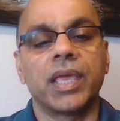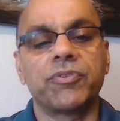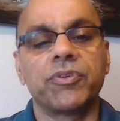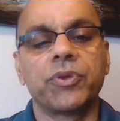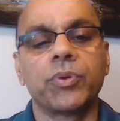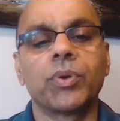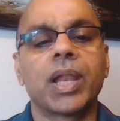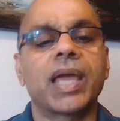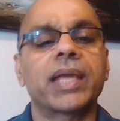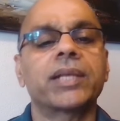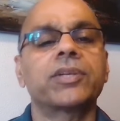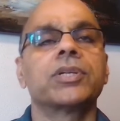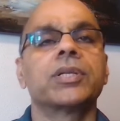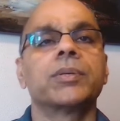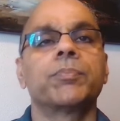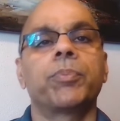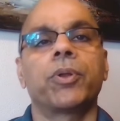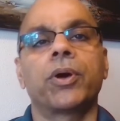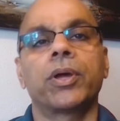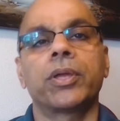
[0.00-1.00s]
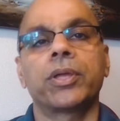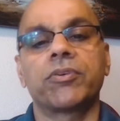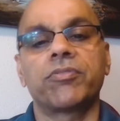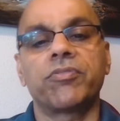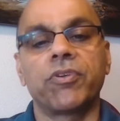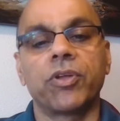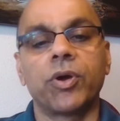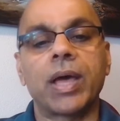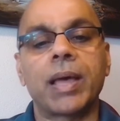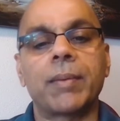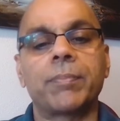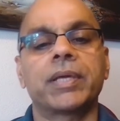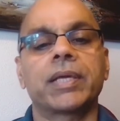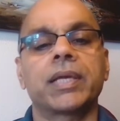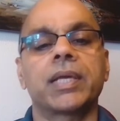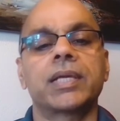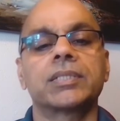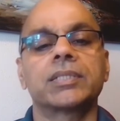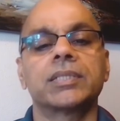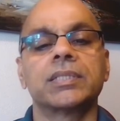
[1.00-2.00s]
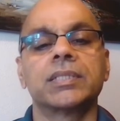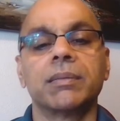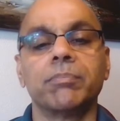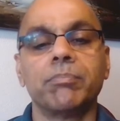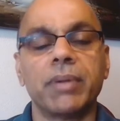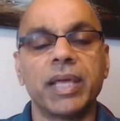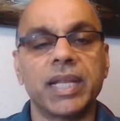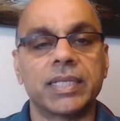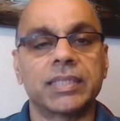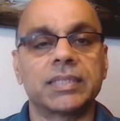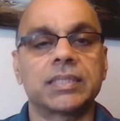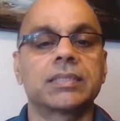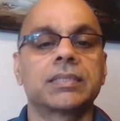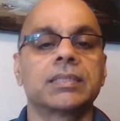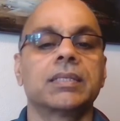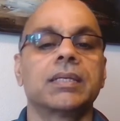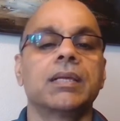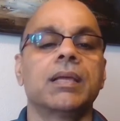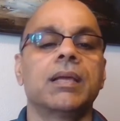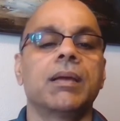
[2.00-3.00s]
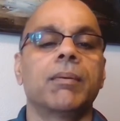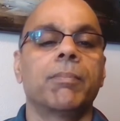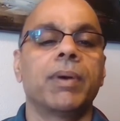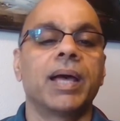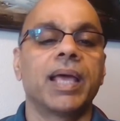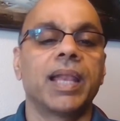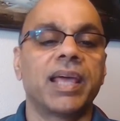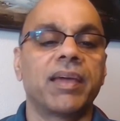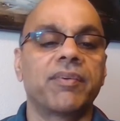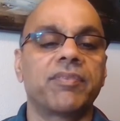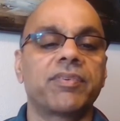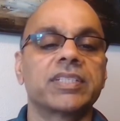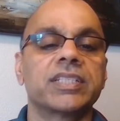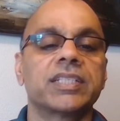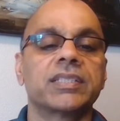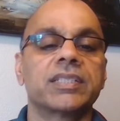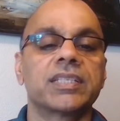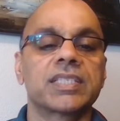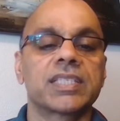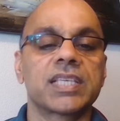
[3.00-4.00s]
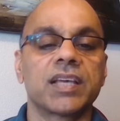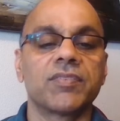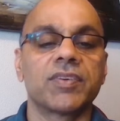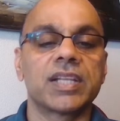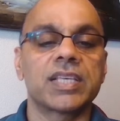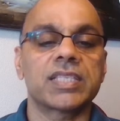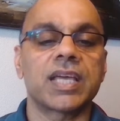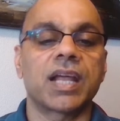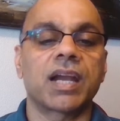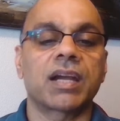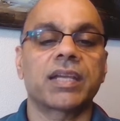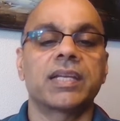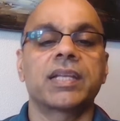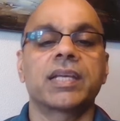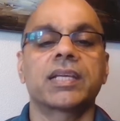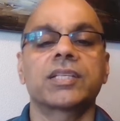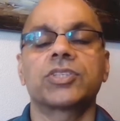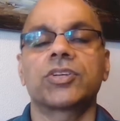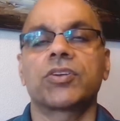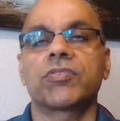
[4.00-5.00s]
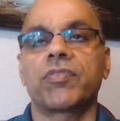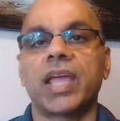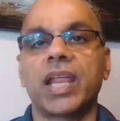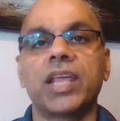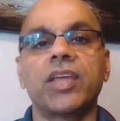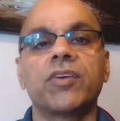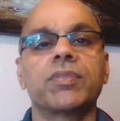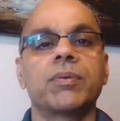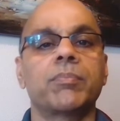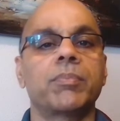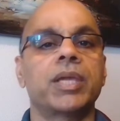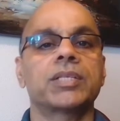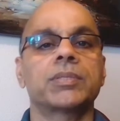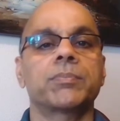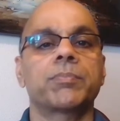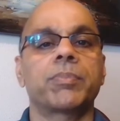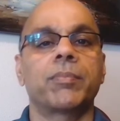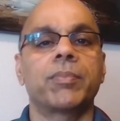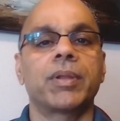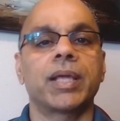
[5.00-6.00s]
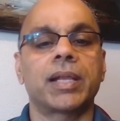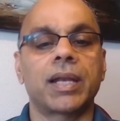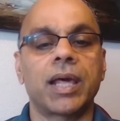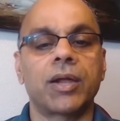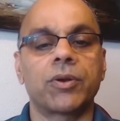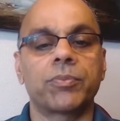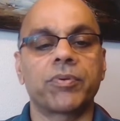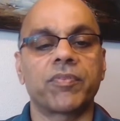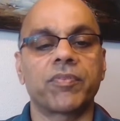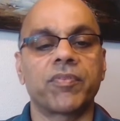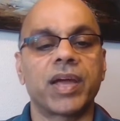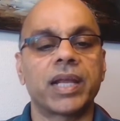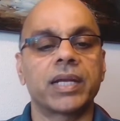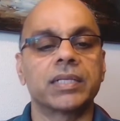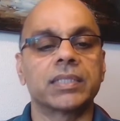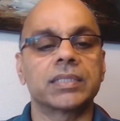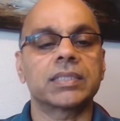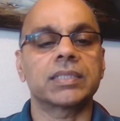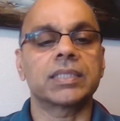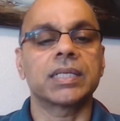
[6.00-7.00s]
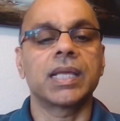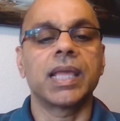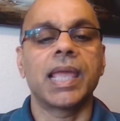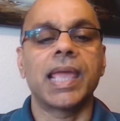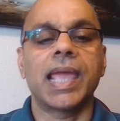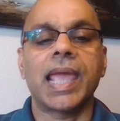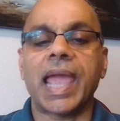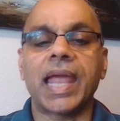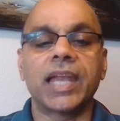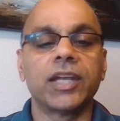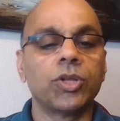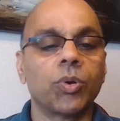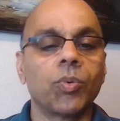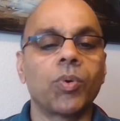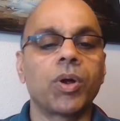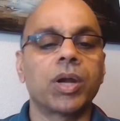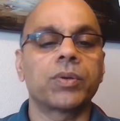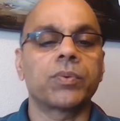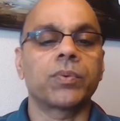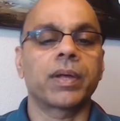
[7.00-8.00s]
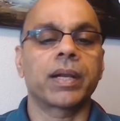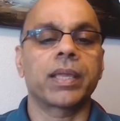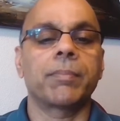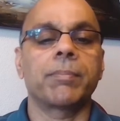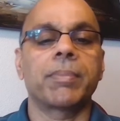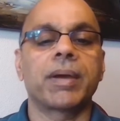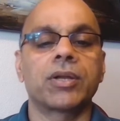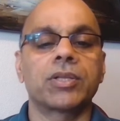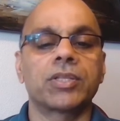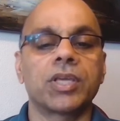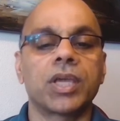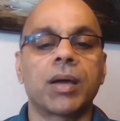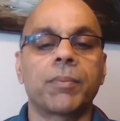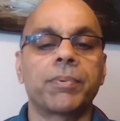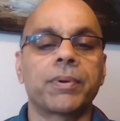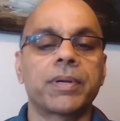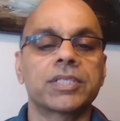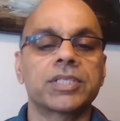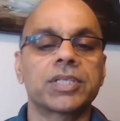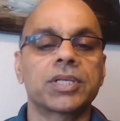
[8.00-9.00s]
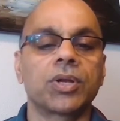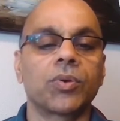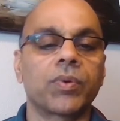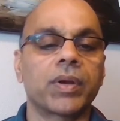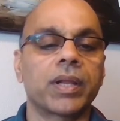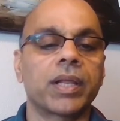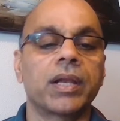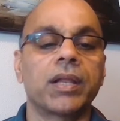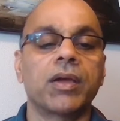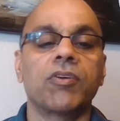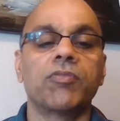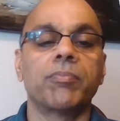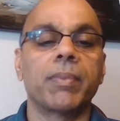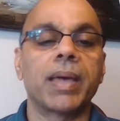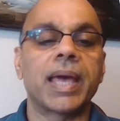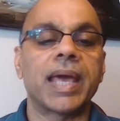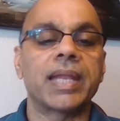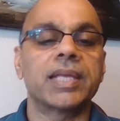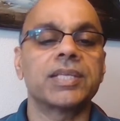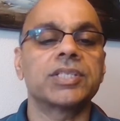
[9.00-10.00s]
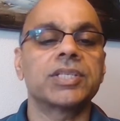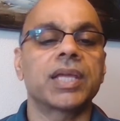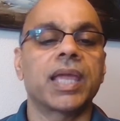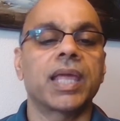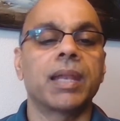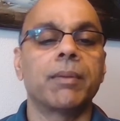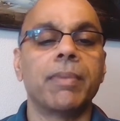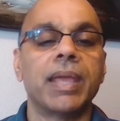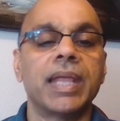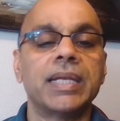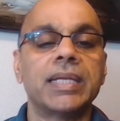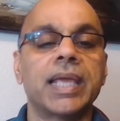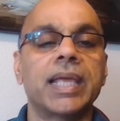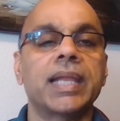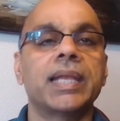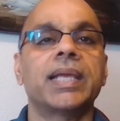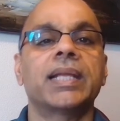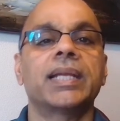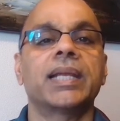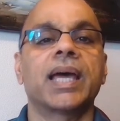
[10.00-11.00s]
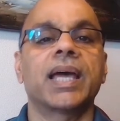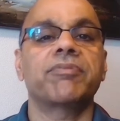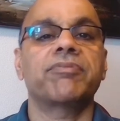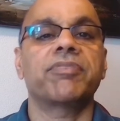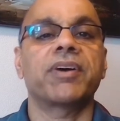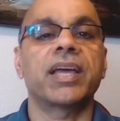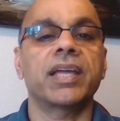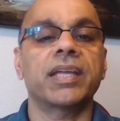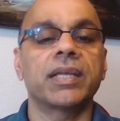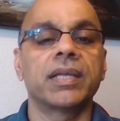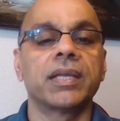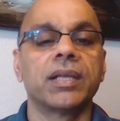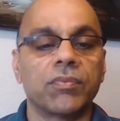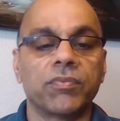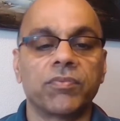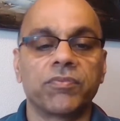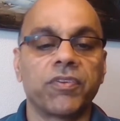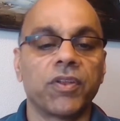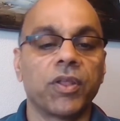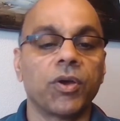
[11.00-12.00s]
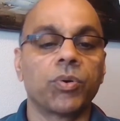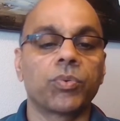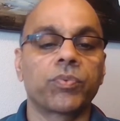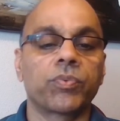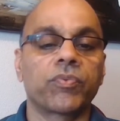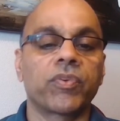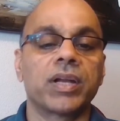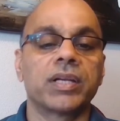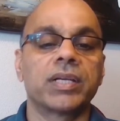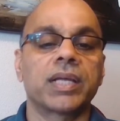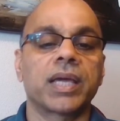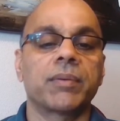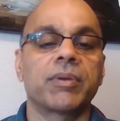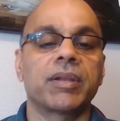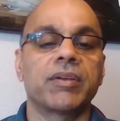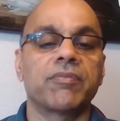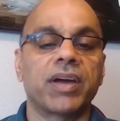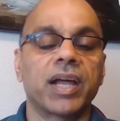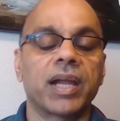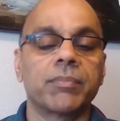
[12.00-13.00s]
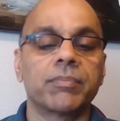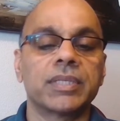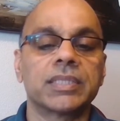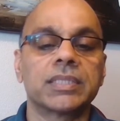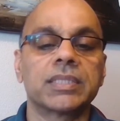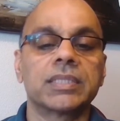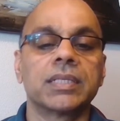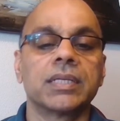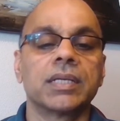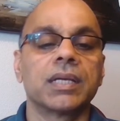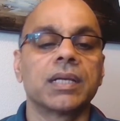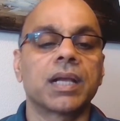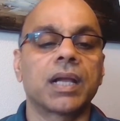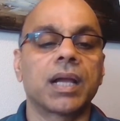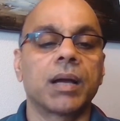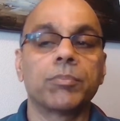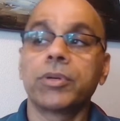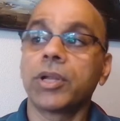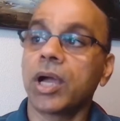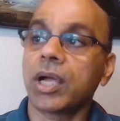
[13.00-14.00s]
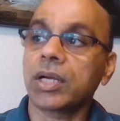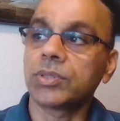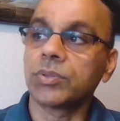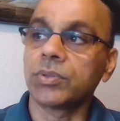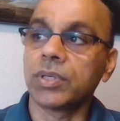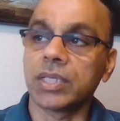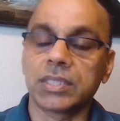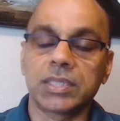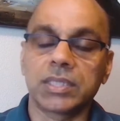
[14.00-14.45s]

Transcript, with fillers: If you would like to deploy your Flow applications in minutes, by leveraging the serverless architecture of any of the major public cloud providers, and don't want to worry about the operational overhead of managing and maintaining NiFi Flow runtime environments, come talk to